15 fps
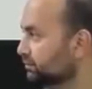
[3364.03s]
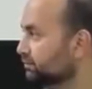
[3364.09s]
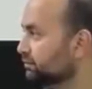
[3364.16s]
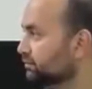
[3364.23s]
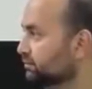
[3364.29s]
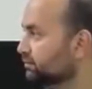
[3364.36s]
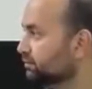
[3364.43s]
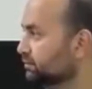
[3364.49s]

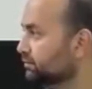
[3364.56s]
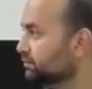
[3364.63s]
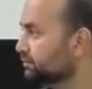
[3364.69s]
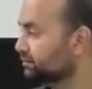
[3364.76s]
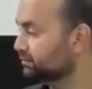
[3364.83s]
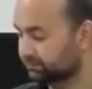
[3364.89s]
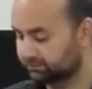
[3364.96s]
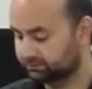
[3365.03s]

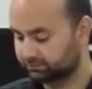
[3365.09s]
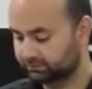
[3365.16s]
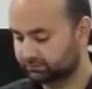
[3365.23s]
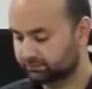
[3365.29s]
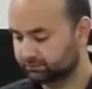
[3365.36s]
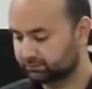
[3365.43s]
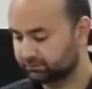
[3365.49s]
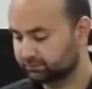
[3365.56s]

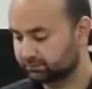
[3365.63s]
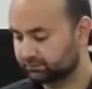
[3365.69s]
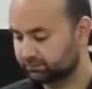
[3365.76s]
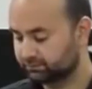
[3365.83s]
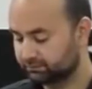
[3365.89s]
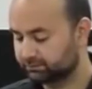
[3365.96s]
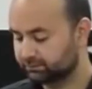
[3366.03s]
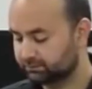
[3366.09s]

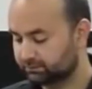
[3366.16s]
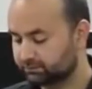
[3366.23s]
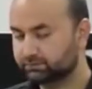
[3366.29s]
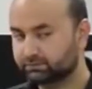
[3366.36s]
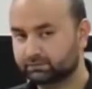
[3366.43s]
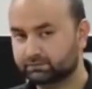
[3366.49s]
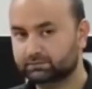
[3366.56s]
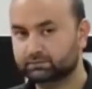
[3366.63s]

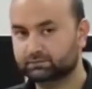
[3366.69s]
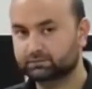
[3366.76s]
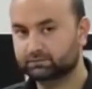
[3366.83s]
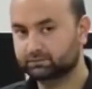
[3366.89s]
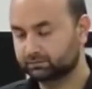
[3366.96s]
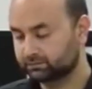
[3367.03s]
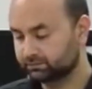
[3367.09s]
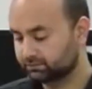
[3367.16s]

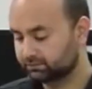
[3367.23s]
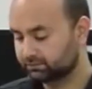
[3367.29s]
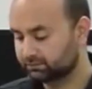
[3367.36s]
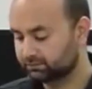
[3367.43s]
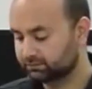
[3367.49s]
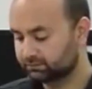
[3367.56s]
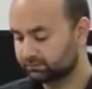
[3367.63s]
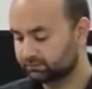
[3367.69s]

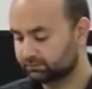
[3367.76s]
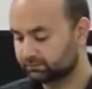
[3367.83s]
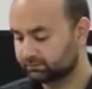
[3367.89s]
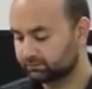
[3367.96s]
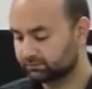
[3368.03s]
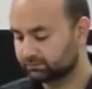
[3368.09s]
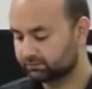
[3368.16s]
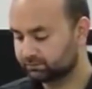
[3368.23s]

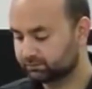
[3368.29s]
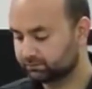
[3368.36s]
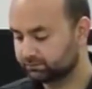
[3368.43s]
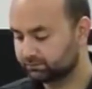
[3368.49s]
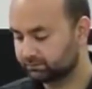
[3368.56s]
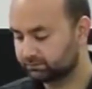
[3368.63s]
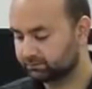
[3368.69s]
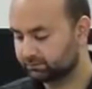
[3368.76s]

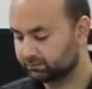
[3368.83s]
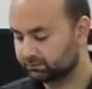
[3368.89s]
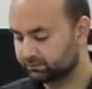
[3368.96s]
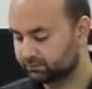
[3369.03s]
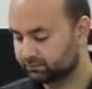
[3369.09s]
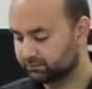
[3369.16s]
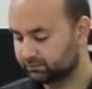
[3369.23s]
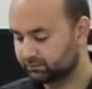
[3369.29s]

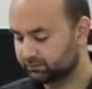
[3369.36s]
This person isn't speaking.